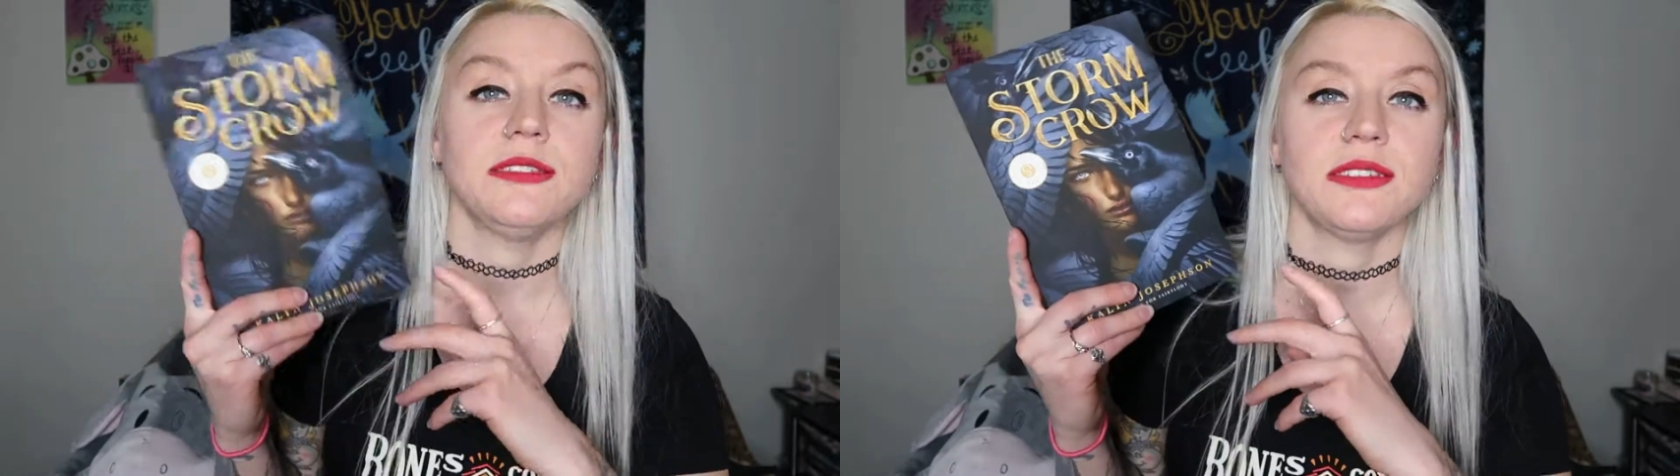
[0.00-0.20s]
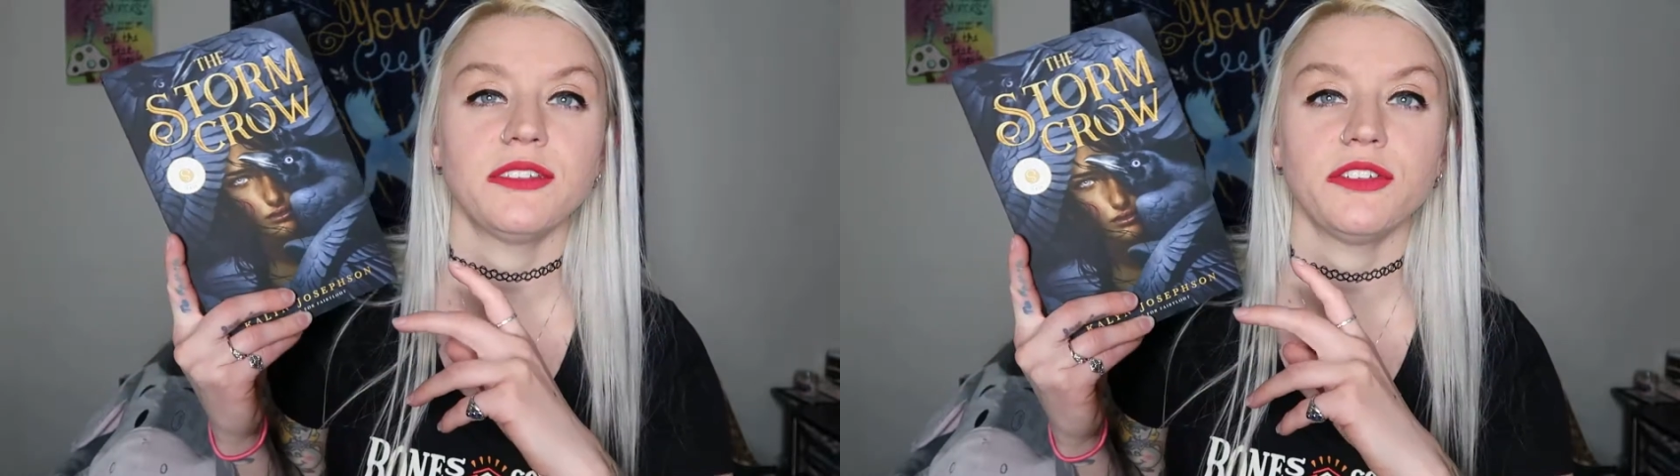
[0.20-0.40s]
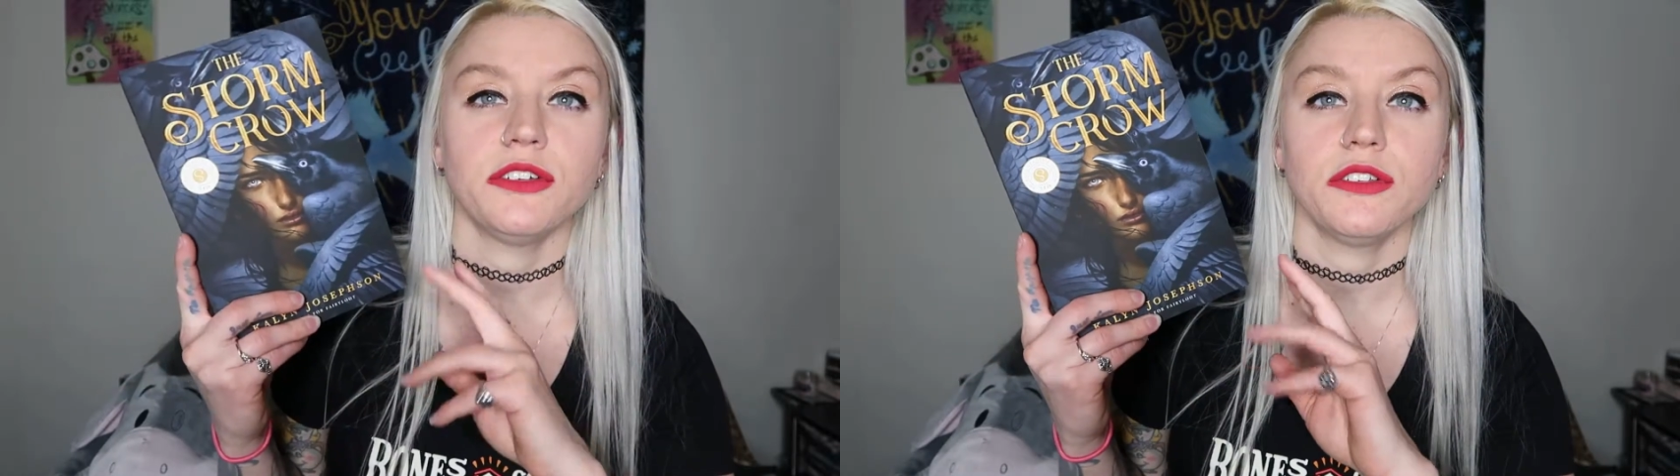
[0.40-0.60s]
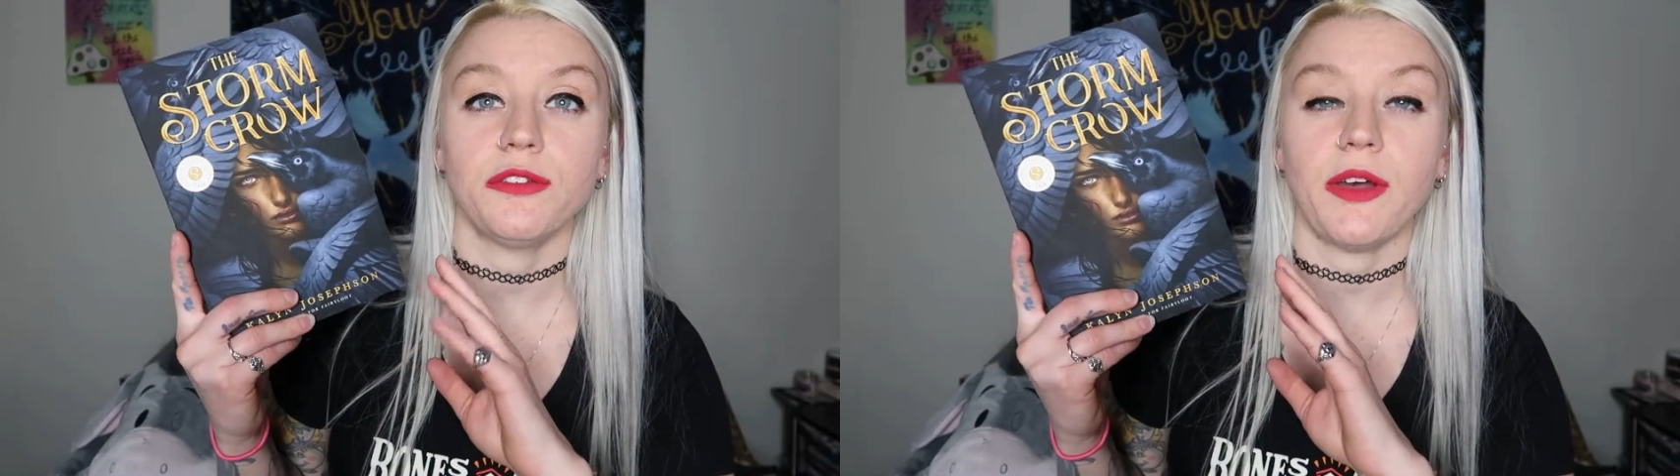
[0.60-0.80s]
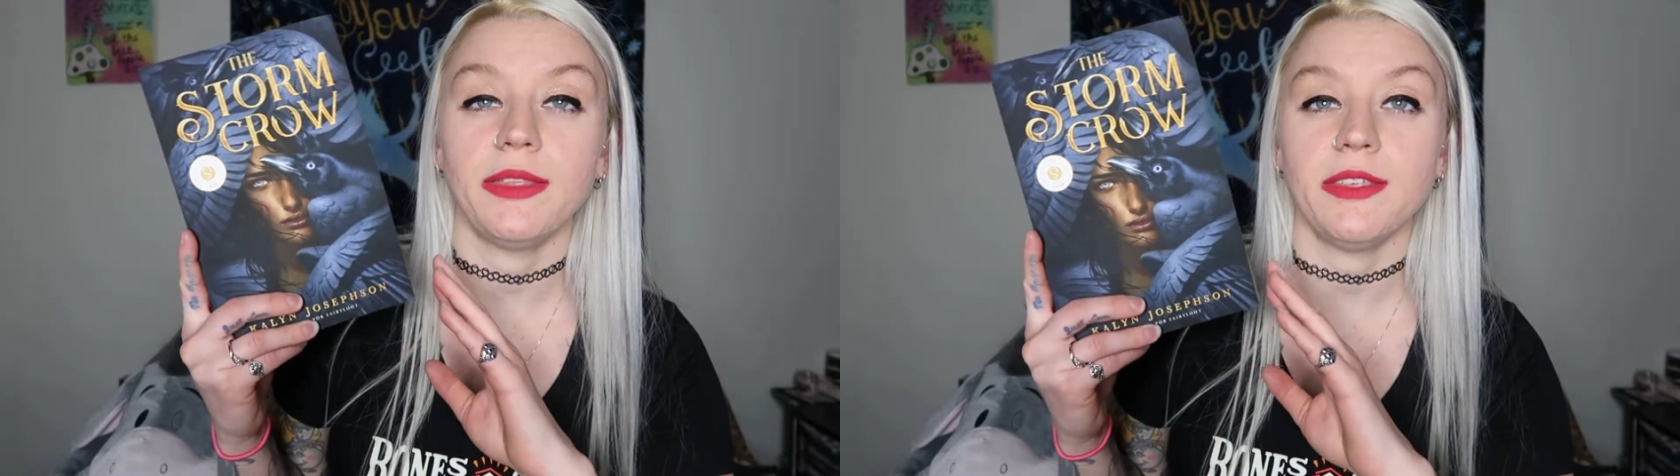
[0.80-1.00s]
These
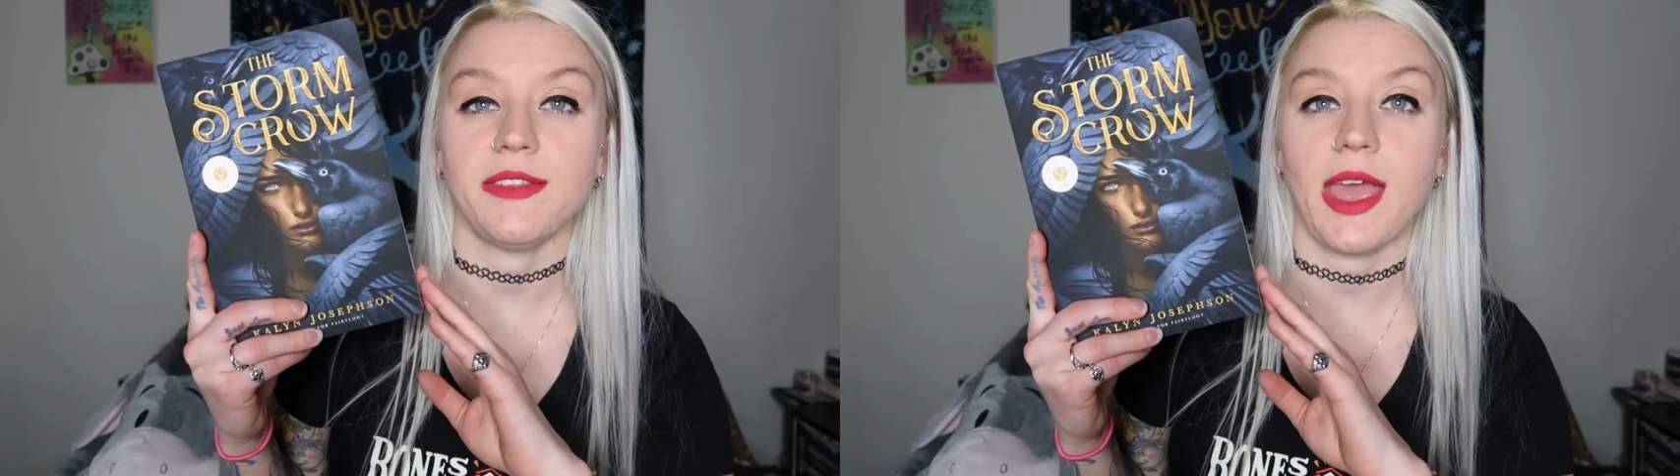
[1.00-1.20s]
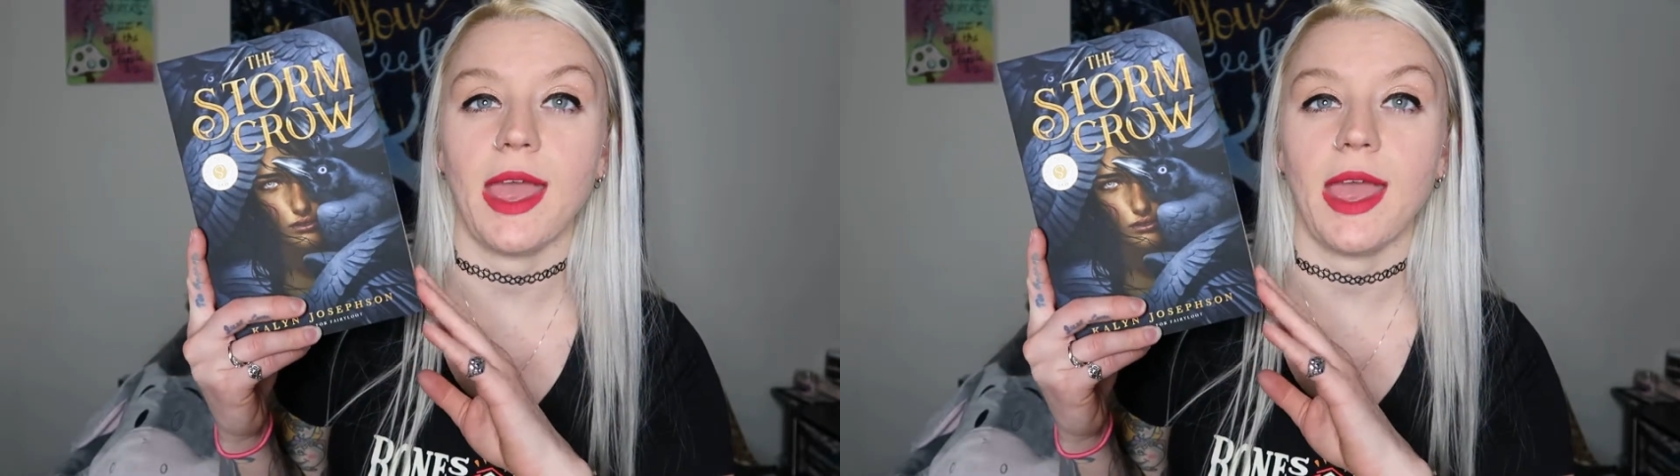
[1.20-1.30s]
sisters find this